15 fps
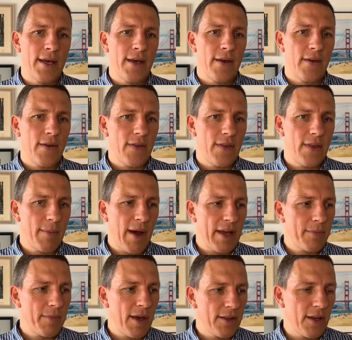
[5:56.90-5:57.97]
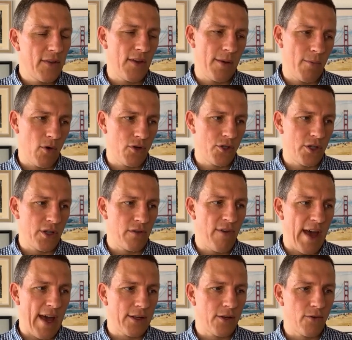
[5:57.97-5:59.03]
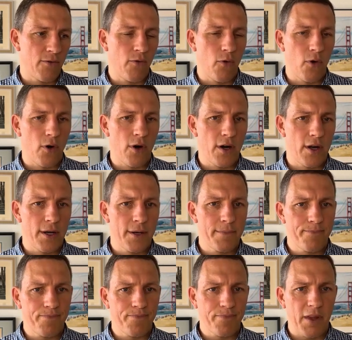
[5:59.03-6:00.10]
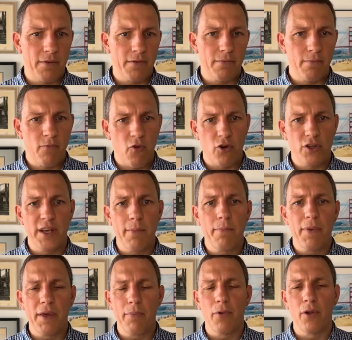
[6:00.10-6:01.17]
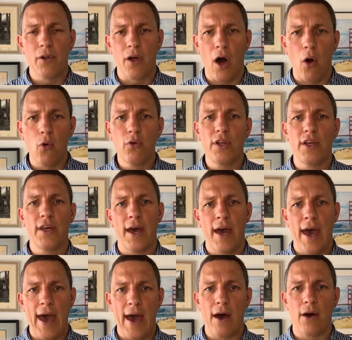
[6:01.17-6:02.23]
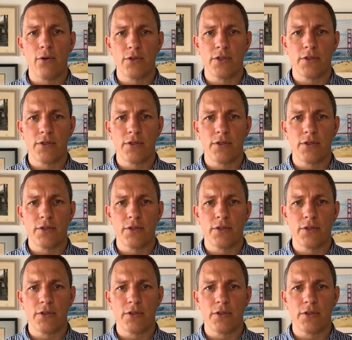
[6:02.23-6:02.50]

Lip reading: there might be another emotional factor. For some people, owning a house